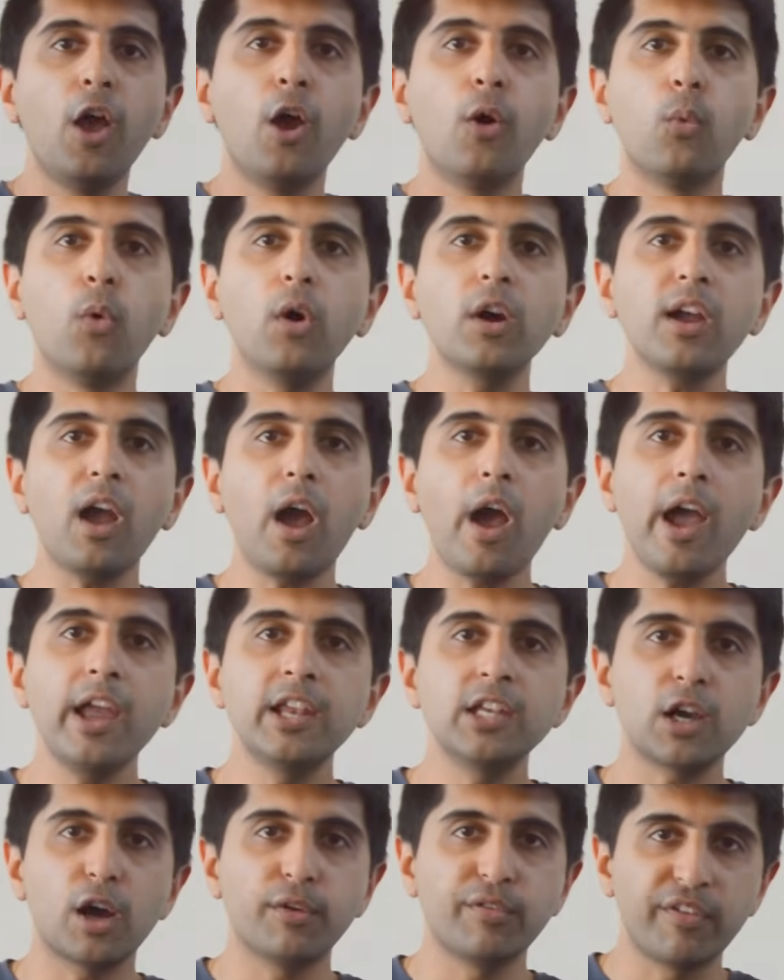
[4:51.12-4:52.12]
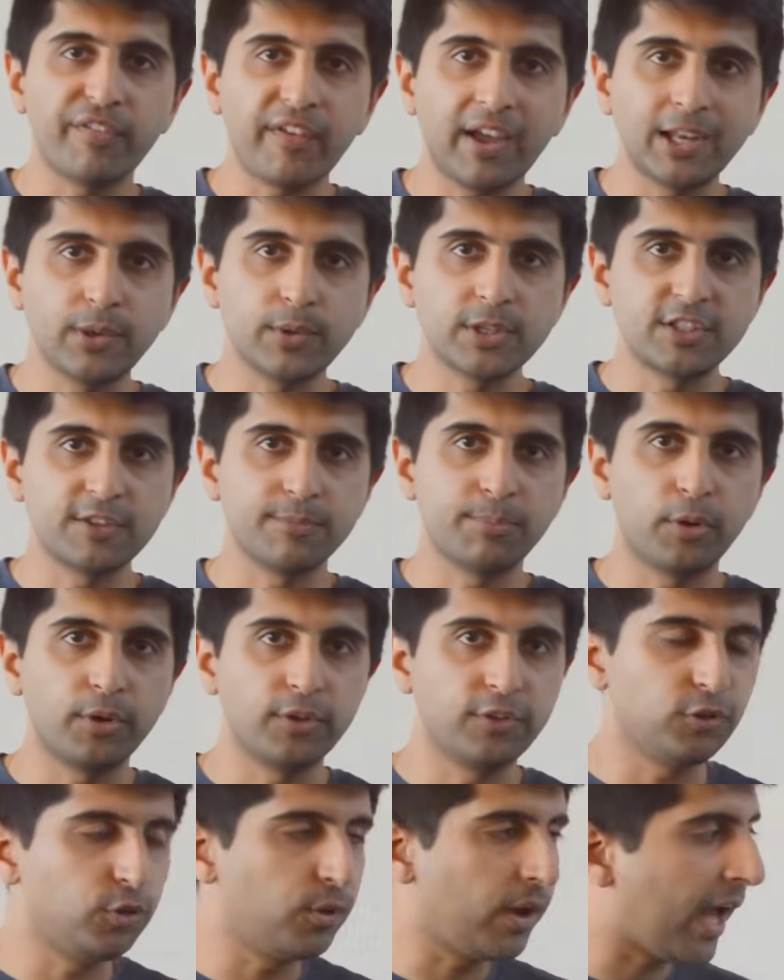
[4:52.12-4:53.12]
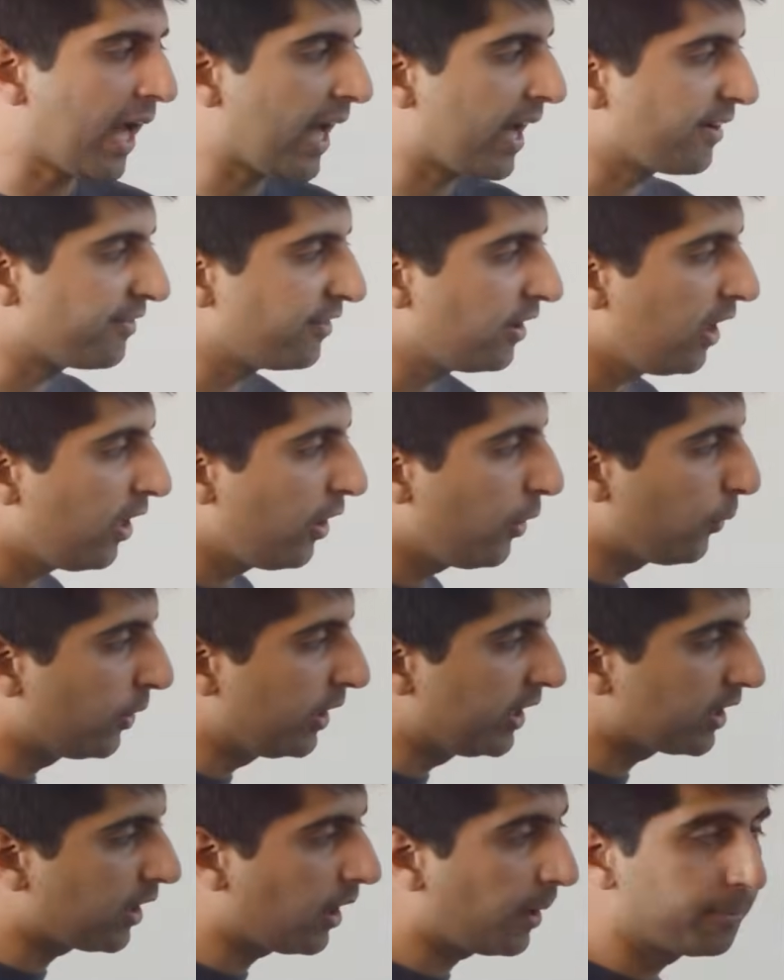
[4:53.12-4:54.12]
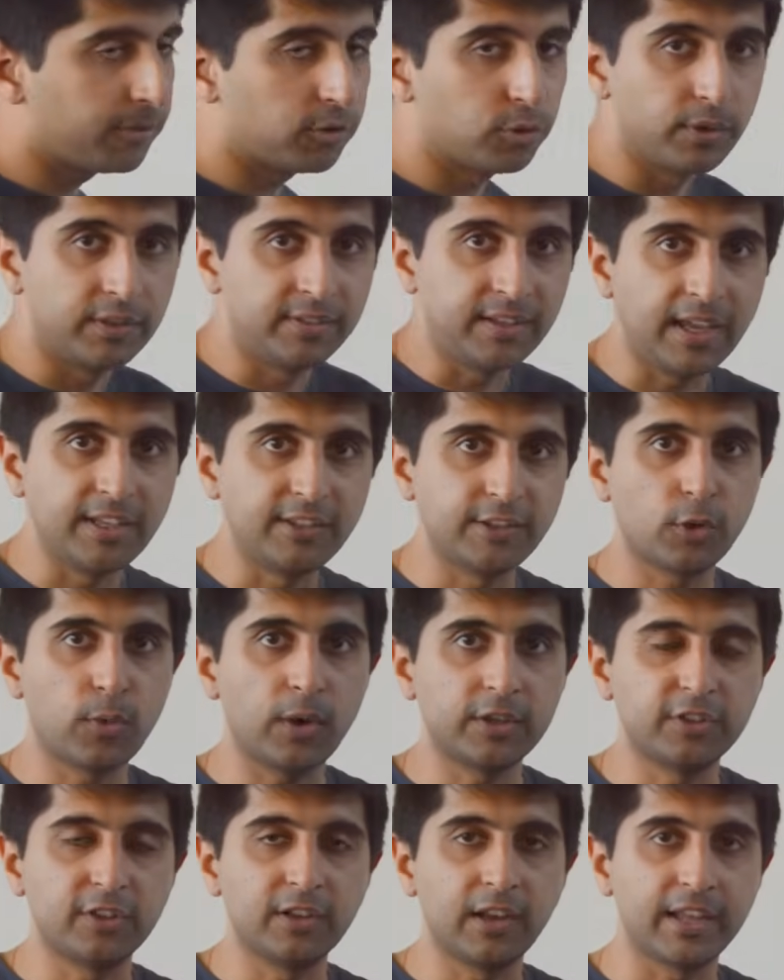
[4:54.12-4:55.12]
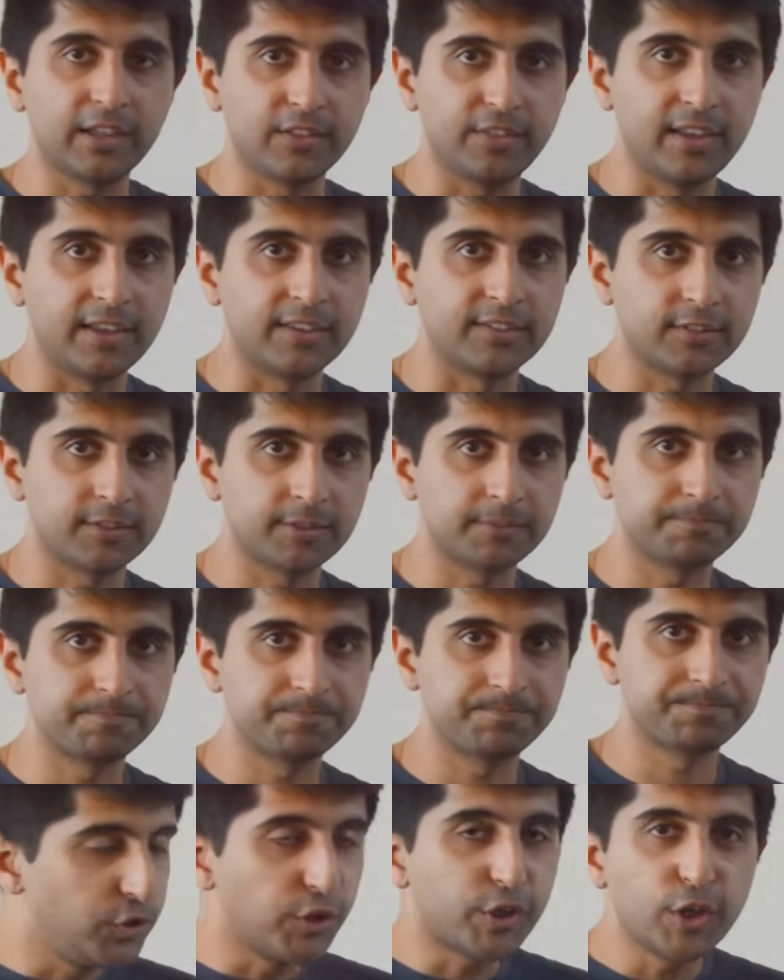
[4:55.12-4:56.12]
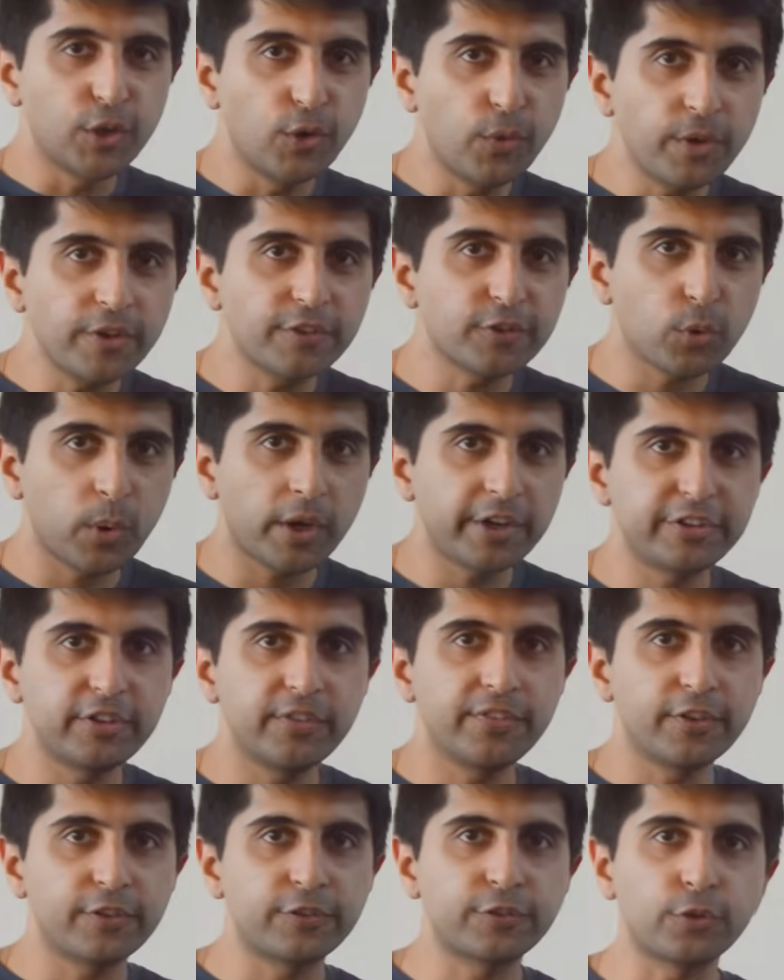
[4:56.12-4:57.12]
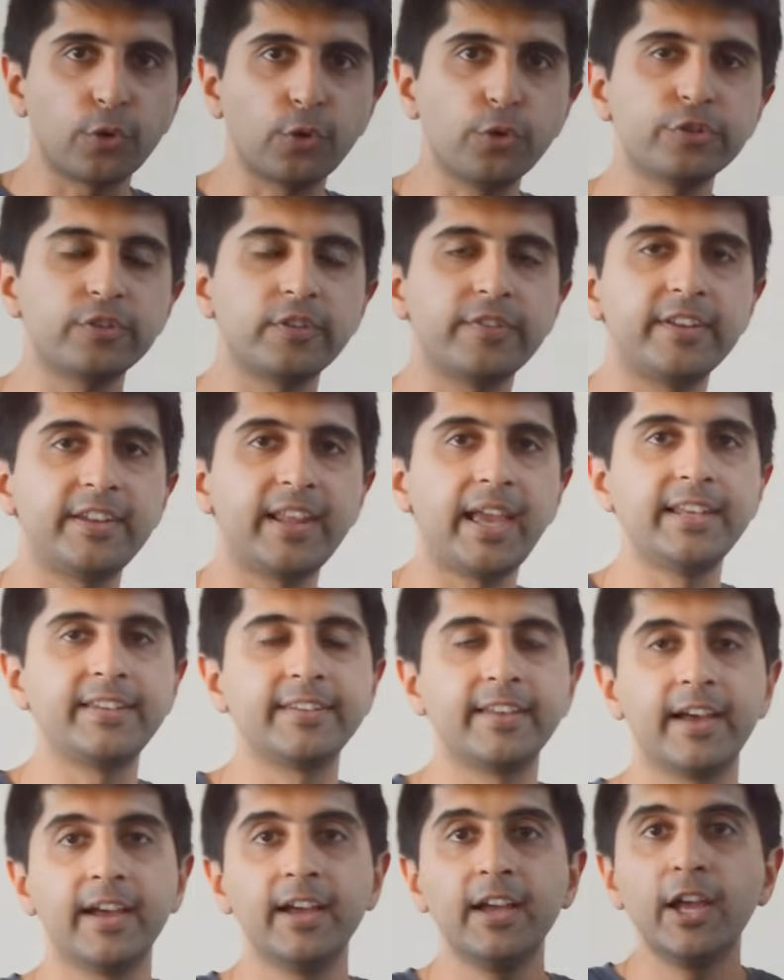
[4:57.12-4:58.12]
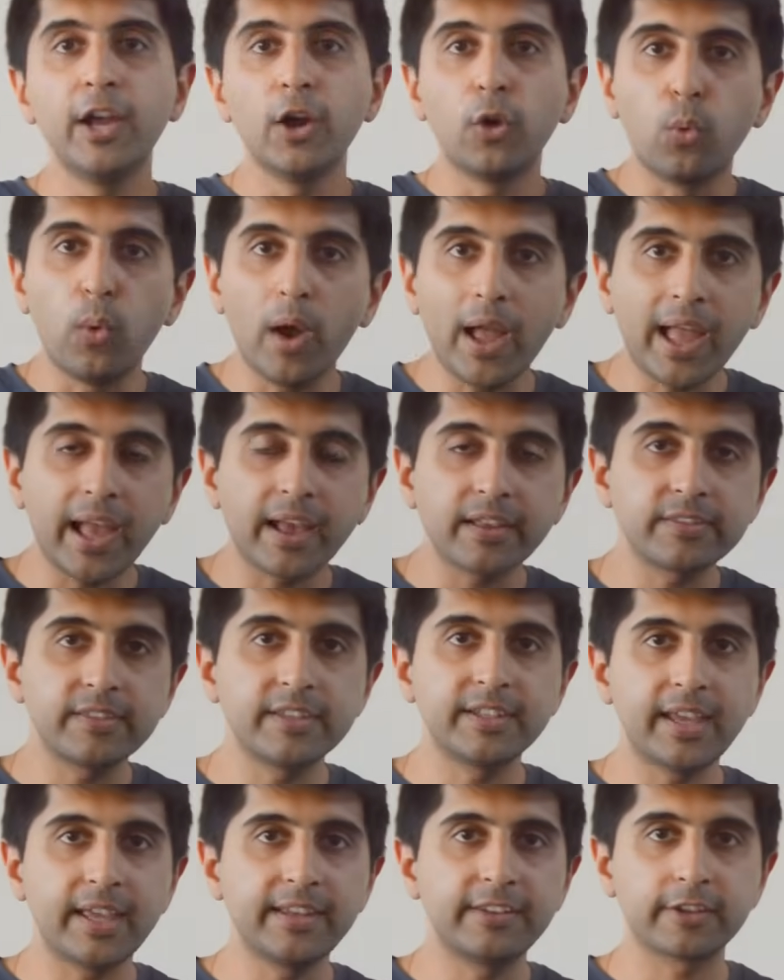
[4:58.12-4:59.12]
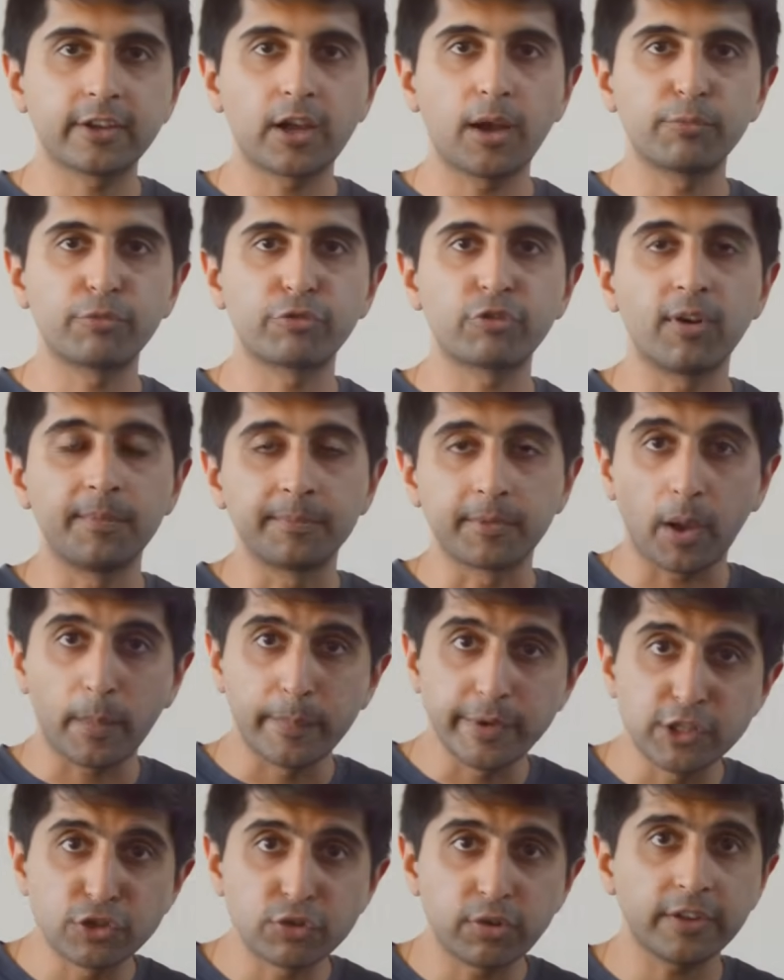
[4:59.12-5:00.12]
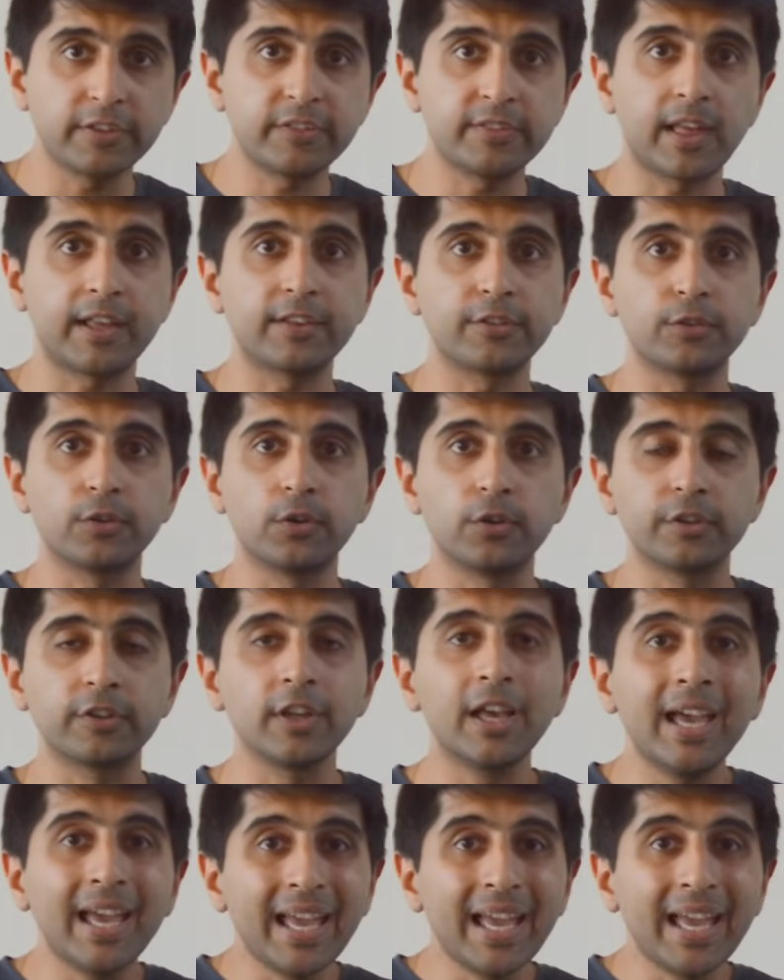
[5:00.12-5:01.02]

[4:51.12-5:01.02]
What kind of evaluative points do you have when it comes to a data question like this? You can always question the source of the data. Where has the data come from? Can we trust that source?